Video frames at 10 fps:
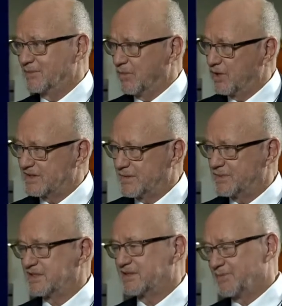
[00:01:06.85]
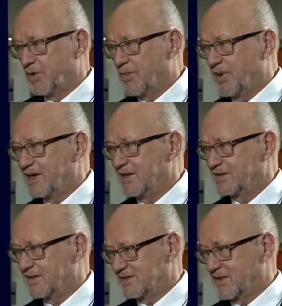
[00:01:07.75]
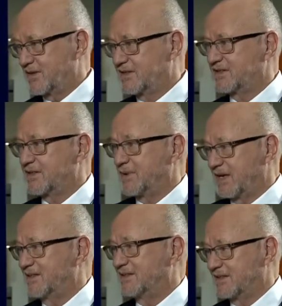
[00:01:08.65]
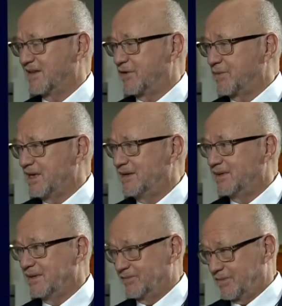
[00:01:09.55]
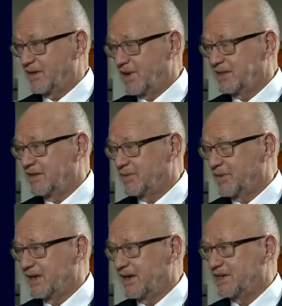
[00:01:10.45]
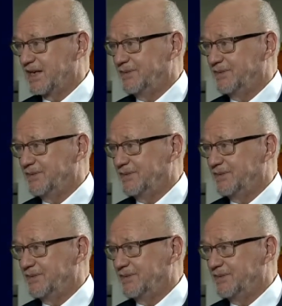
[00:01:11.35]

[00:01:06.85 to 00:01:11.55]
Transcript: More exhibitors, more buyers, and so this is the biggest it's ever been. By quite a long way, actually.